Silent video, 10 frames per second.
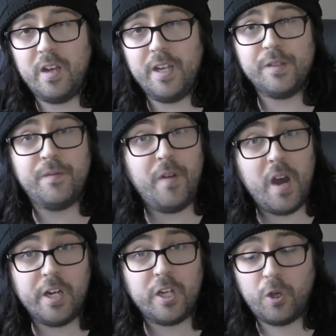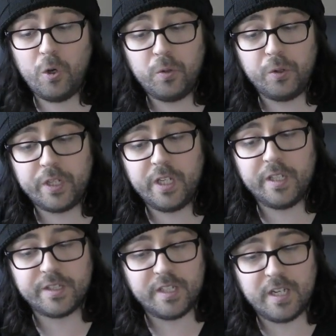It's very cool looking,
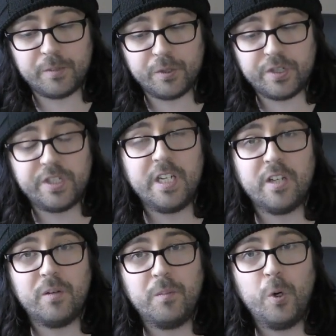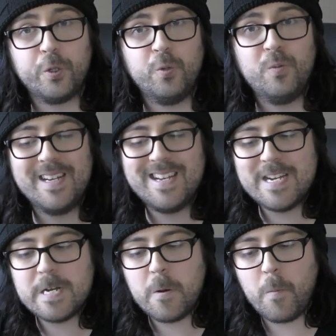it's an absolute stellar model,
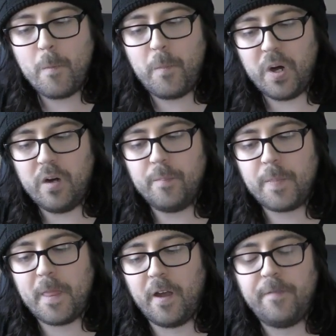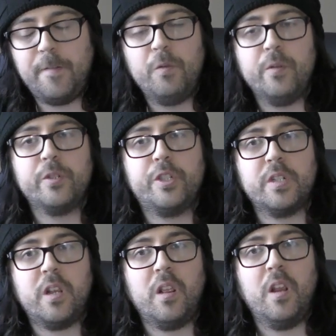but I feel there was
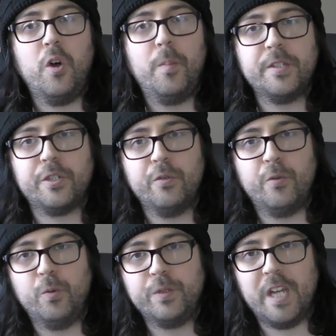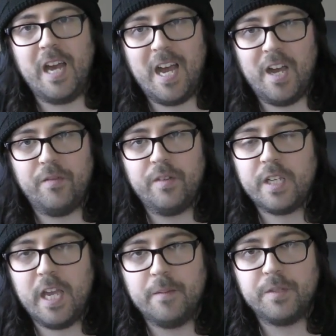just little bits in the rules that have
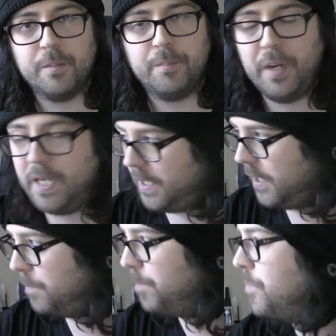kept it back.